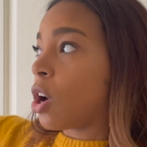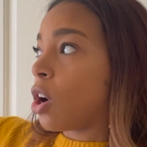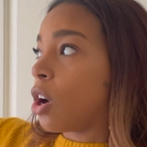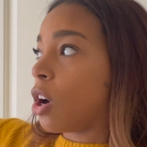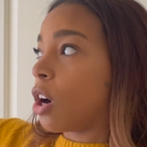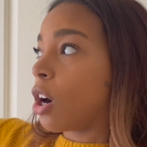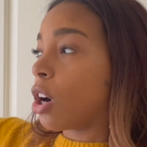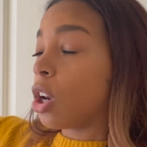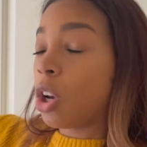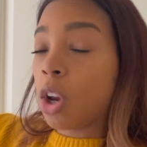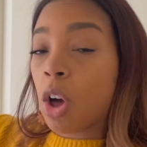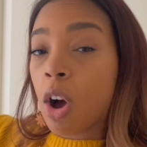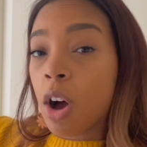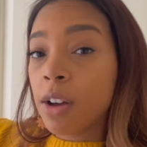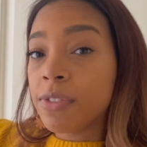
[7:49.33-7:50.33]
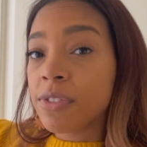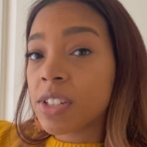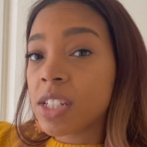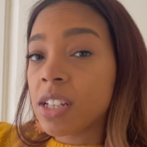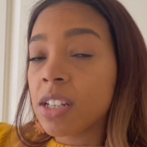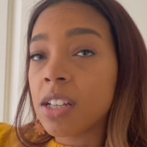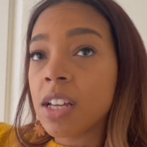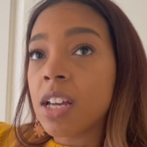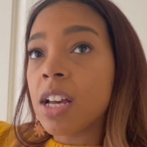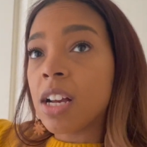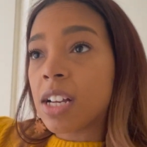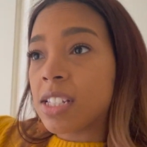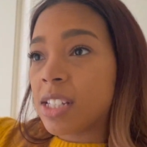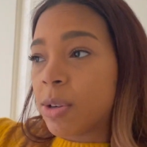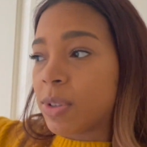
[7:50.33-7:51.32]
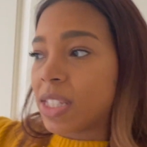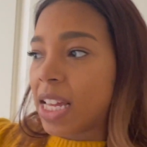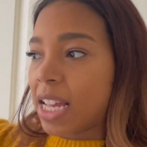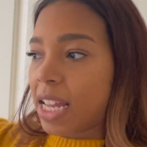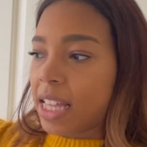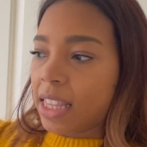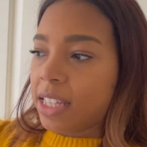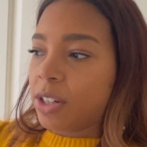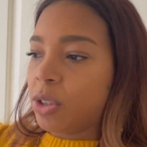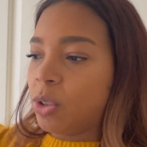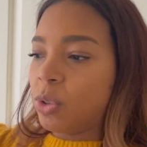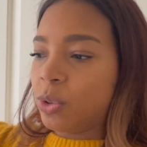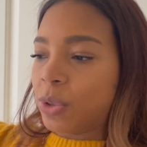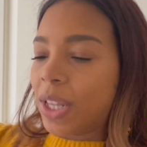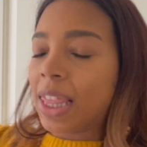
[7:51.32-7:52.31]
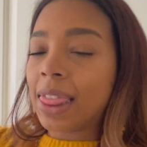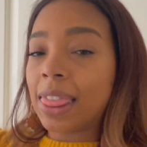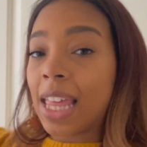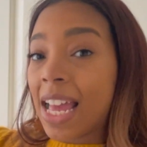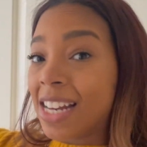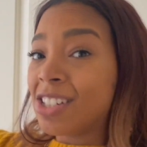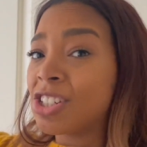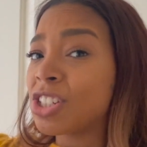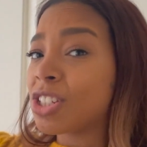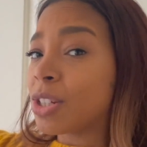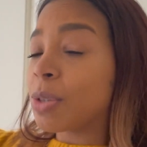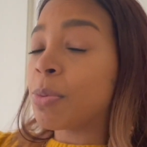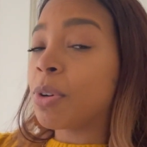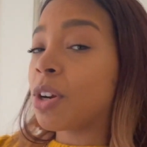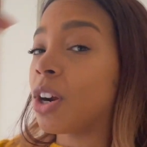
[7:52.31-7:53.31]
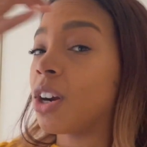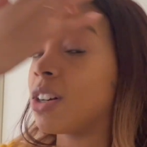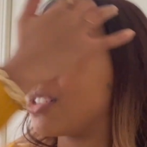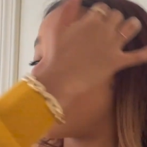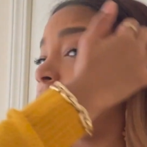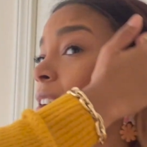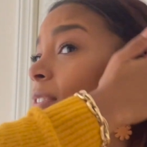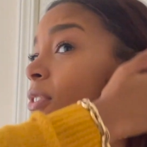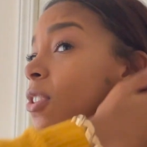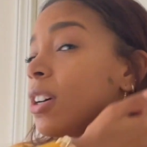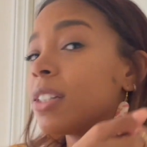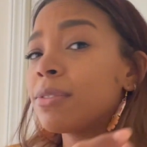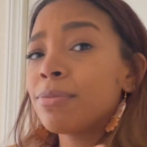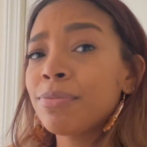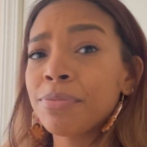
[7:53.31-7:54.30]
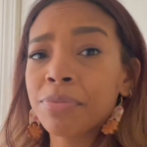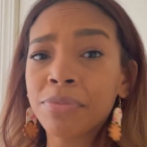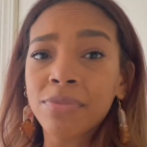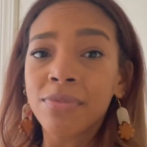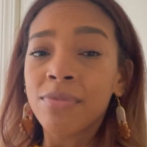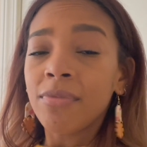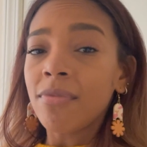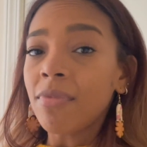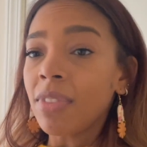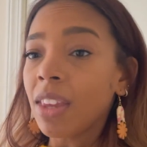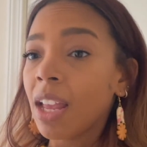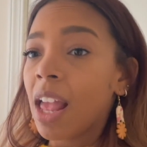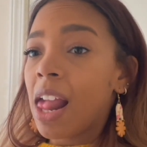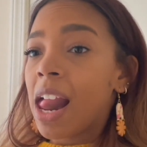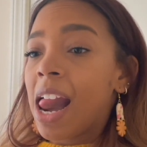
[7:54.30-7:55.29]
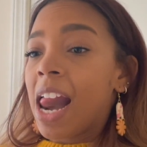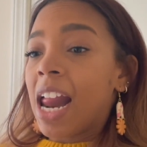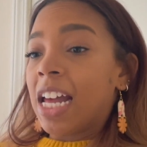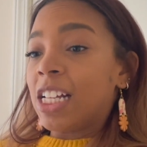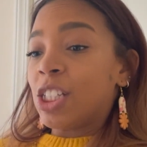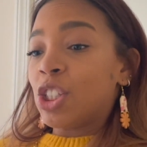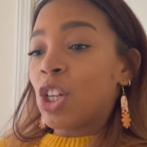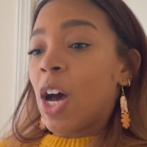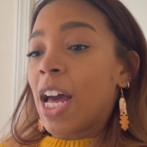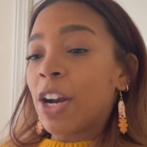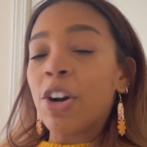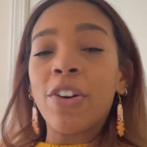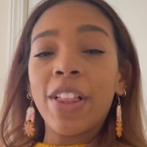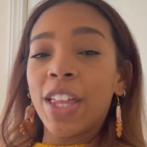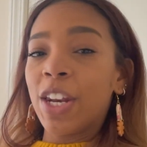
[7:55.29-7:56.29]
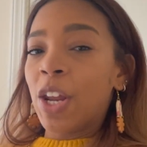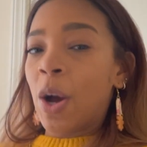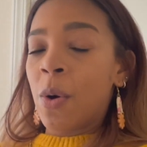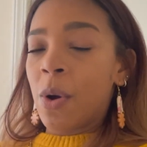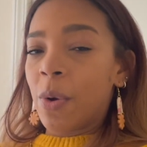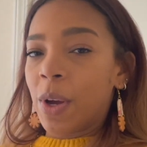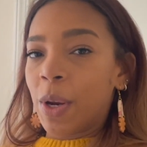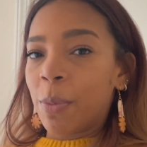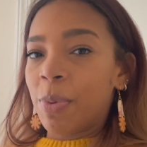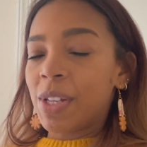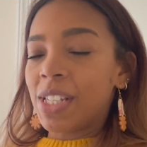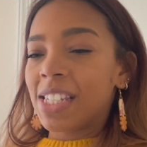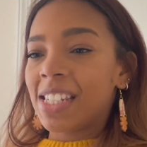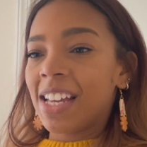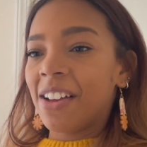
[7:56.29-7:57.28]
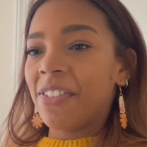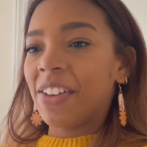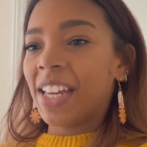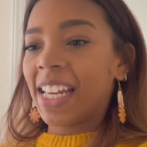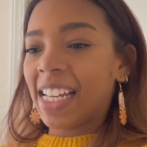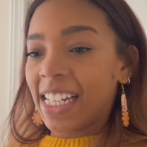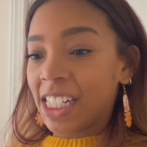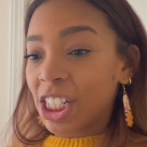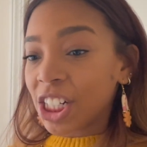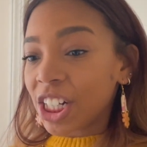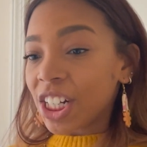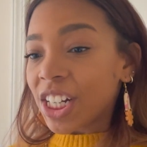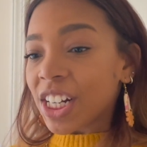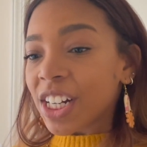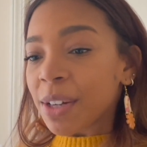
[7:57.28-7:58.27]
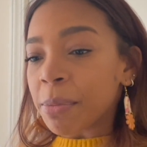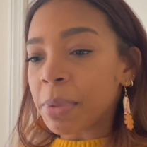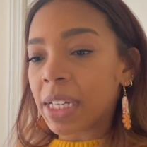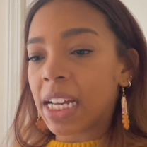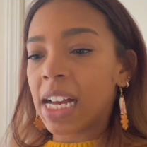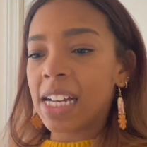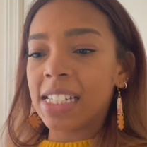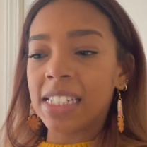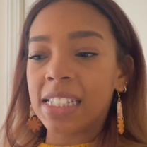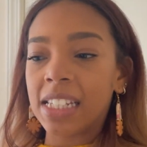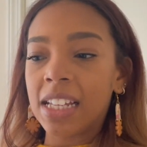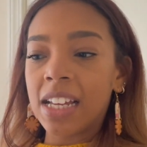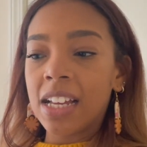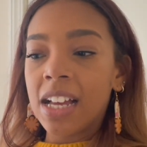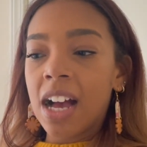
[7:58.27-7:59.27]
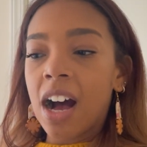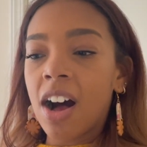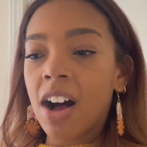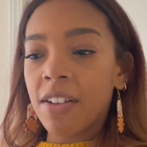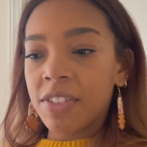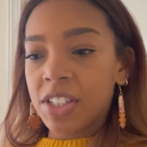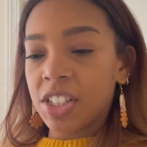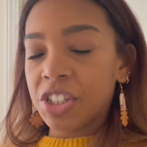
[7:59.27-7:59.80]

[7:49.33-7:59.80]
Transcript: our loft because there was like a little ledge to put our stuff on. So I don't really know where we're gonna put stuff here, because obviously